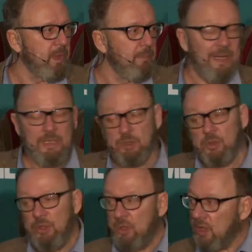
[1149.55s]
Make
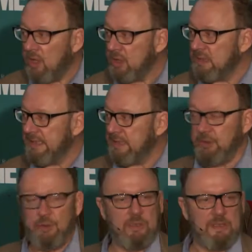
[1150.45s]
sure your architect
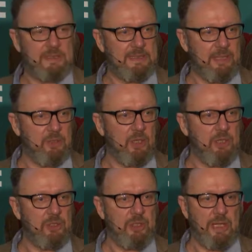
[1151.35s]
uses
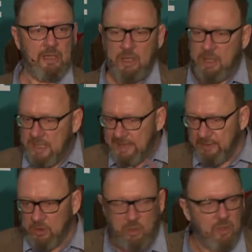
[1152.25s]
technology, and go and have a
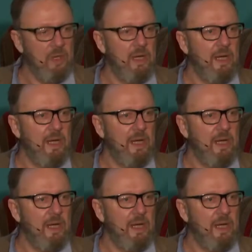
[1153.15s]
look